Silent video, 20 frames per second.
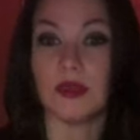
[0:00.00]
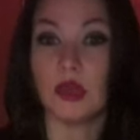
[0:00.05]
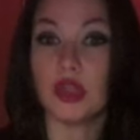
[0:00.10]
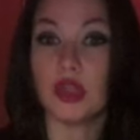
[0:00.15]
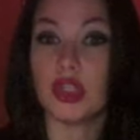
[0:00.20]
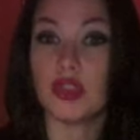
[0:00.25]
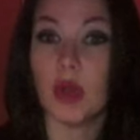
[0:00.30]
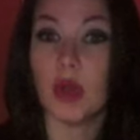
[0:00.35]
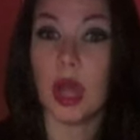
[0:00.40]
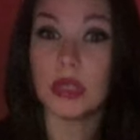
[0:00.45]
You
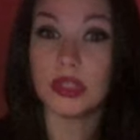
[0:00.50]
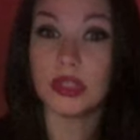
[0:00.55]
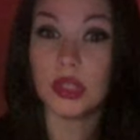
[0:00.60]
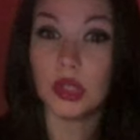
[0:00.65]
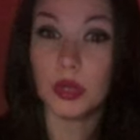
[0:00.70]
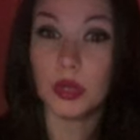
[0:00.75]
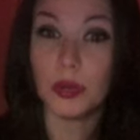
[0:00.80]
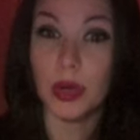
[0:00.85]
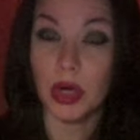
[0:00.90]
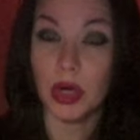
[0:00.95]
could draw to
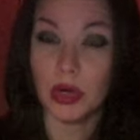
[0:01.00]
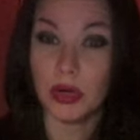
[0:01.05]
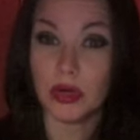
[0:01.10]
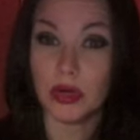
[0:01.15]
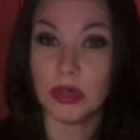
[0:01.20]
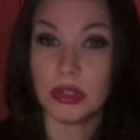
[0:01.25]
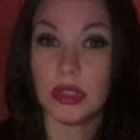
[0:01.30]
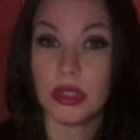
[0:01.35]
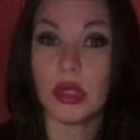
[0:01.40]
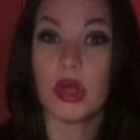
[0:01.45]
you
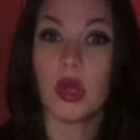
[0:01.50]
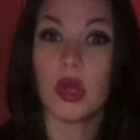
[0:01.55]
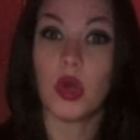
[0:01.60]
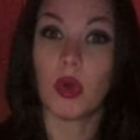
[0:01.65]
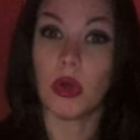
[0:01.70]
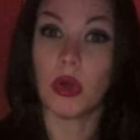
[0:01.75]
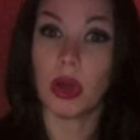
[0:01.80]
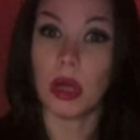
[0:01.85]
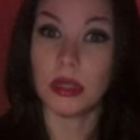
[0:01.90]
partners who are